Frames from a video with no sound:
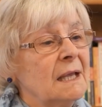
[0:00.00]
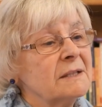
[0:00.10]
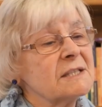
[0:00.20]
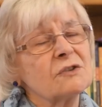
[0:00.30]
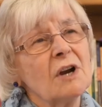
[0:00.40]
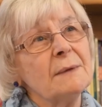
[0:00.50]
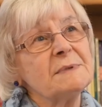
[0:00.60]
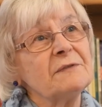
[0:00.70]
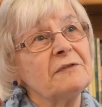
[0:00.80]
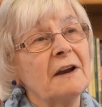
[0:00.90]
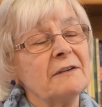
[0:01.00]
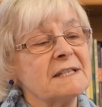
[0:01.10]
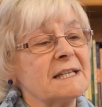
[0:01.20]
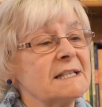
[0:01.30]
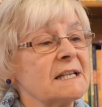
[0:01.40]
The scribes and
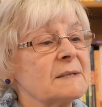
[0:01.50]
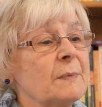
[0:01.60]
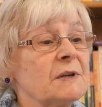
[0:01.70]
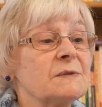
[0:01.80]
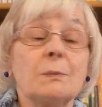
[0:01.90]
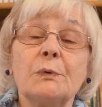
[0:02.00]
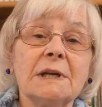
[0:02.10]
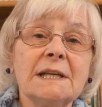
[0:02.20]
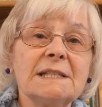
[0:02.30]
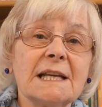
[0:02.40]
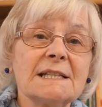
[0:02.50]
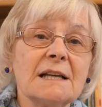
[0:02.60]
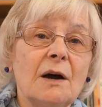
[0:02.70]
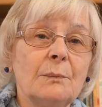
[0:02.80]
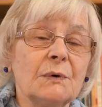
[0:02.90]
Pharisees, I suppose, were brilliant
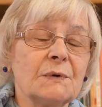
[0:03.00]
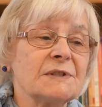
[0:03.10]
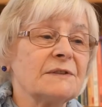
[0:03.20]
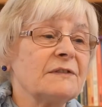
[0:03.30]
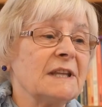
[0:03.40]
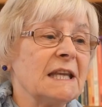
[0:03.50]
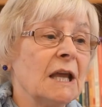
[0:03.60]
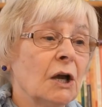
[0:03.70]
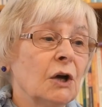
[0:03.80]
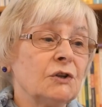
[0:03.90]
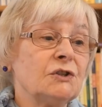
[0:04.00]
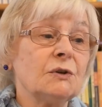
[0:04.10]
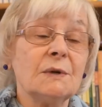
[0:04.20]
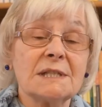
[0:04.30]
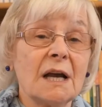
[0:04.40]
examples of the
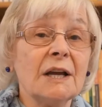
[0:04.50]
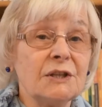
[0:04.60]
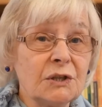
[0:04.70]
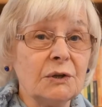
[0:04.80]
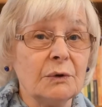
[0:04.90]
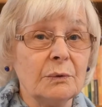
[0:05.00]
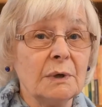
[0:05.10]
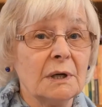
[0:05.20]
do as I do